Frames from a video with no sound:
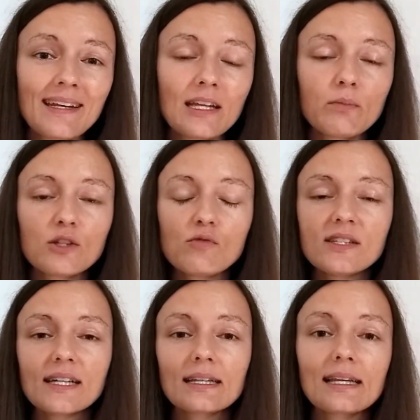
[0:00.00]
in between
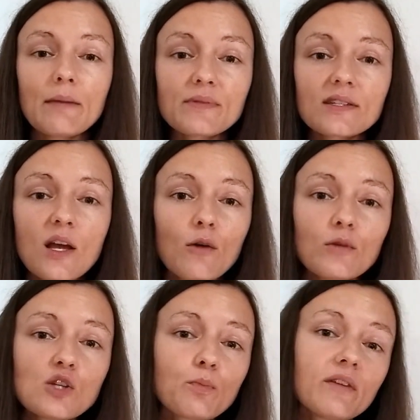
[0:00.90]
their lips,
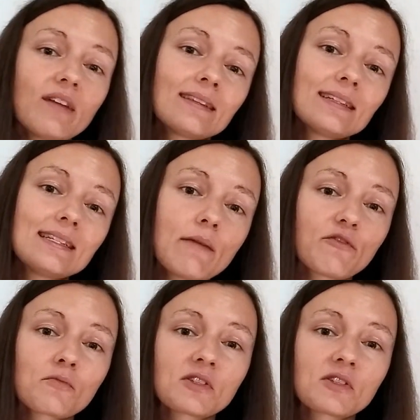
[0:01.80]
which prevented them from